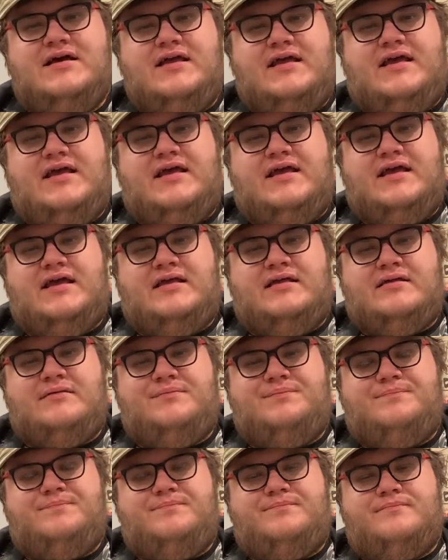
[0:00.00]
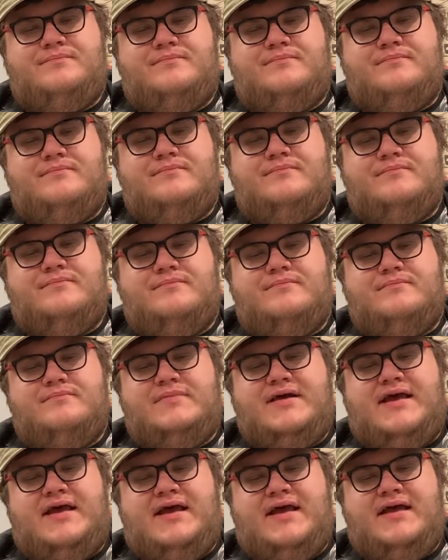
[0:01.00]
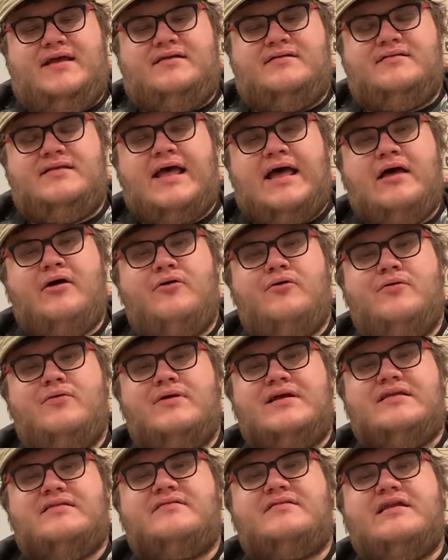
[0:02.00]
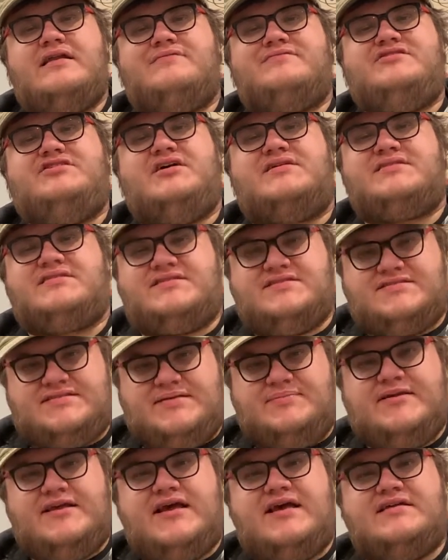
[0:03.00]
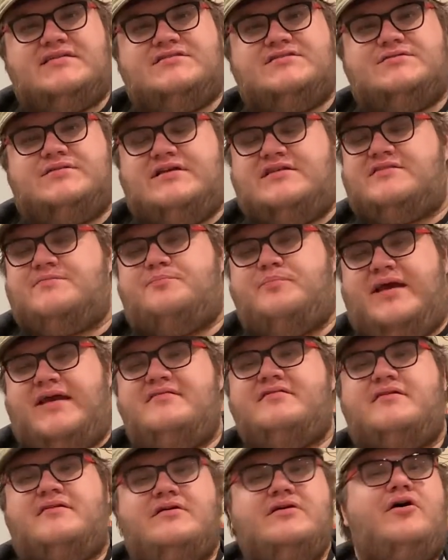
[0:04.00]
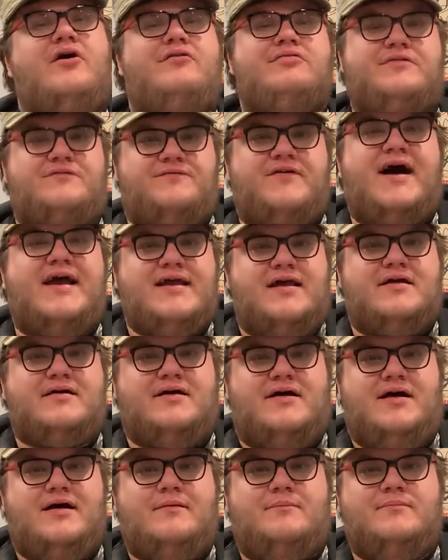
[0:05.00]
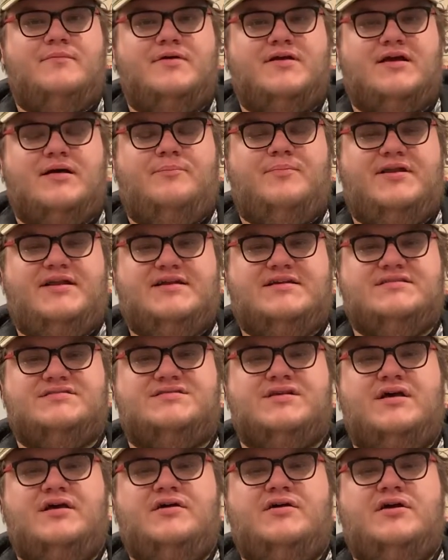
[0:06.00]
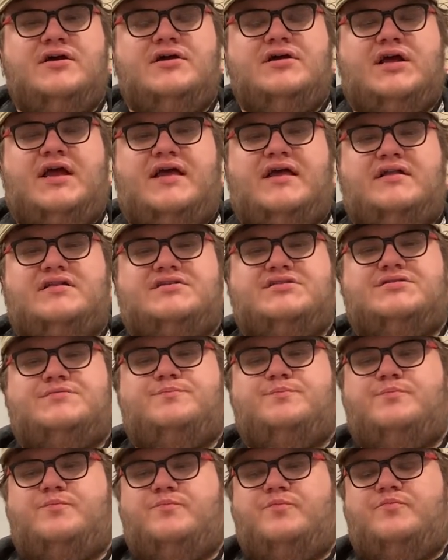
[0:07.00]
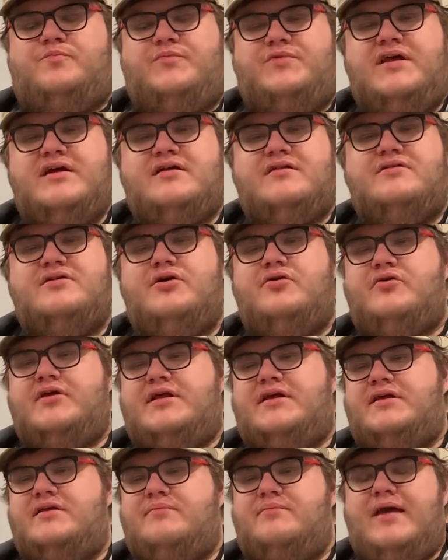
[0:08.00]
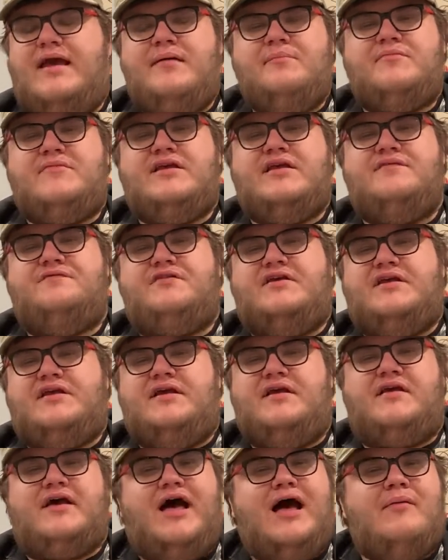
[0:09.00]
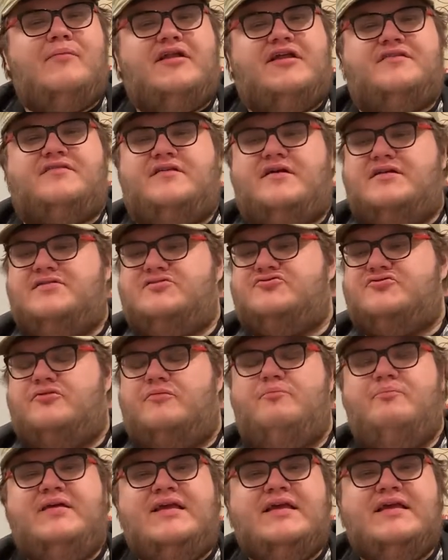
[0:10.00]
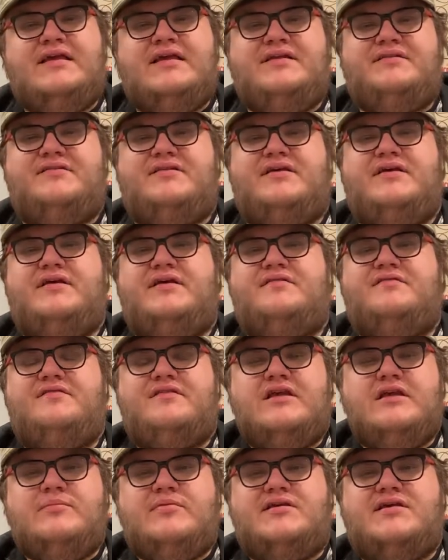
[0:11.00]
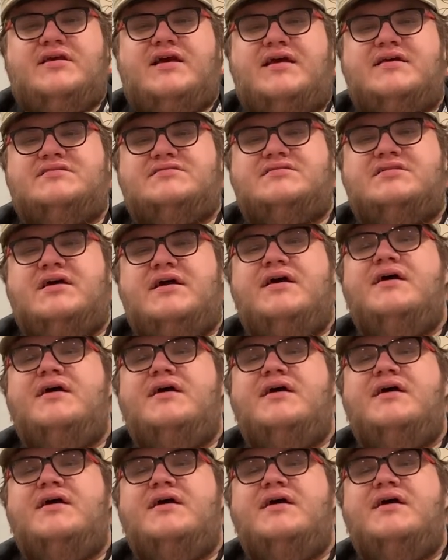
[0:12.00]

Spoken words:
and now instead of just CBS, it's basically all the Viacom companies. It's Nickelodeon, MTV, Comedy Central, BET, CBS,